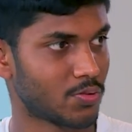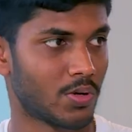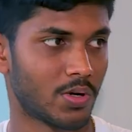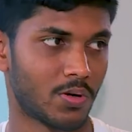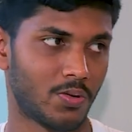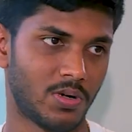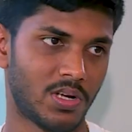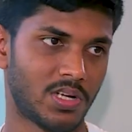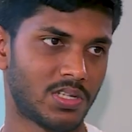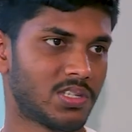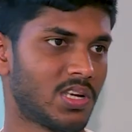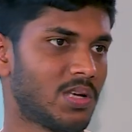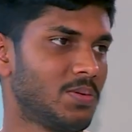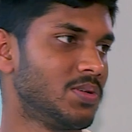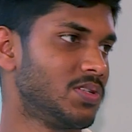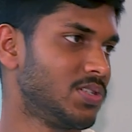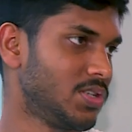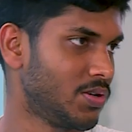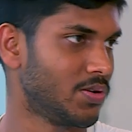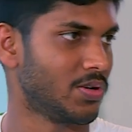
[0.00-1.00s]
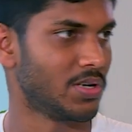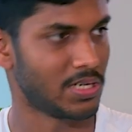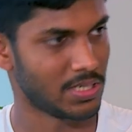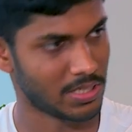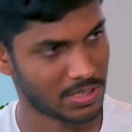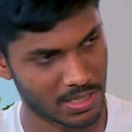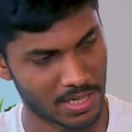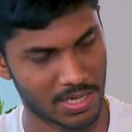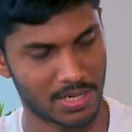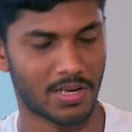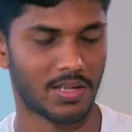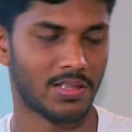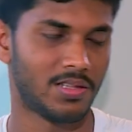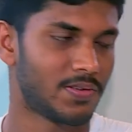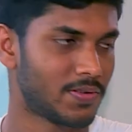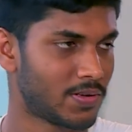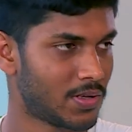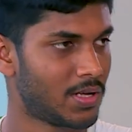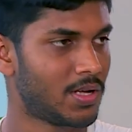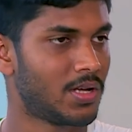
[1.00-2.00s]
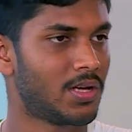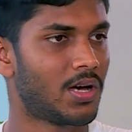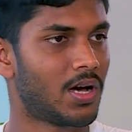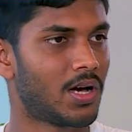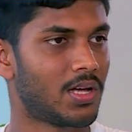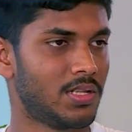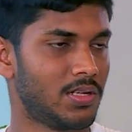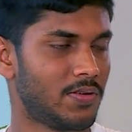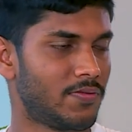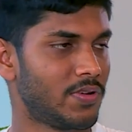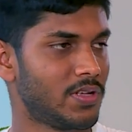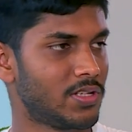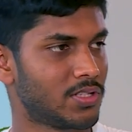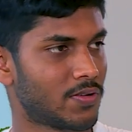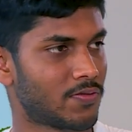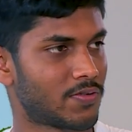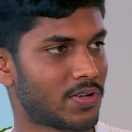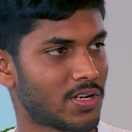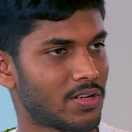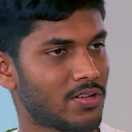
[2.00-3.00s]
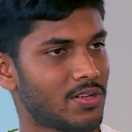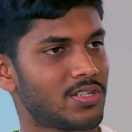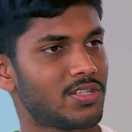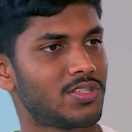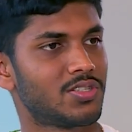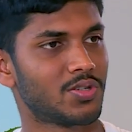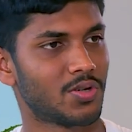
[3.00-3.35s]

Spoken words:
who are good at cybersecurity and other fields of technology.